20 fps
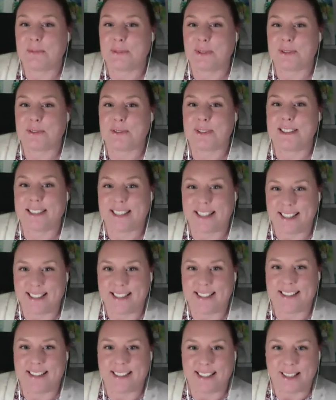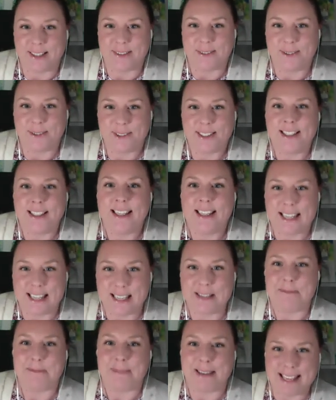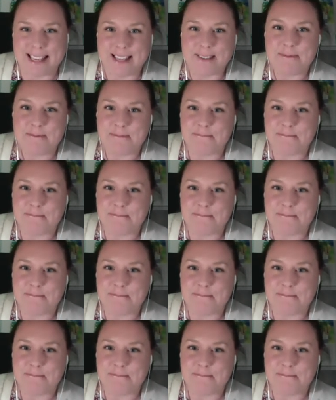but retired now in May.